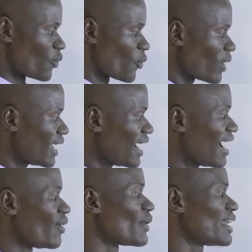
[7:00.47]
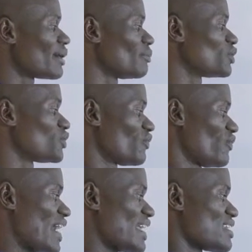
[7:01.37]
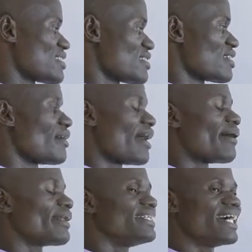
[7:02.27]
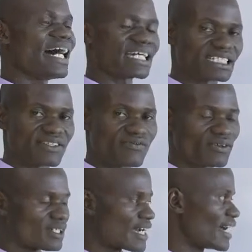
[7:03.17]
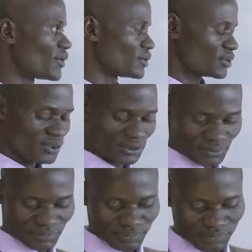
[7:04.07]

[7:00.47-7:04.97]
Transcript: where are we able to find the active volcanoes?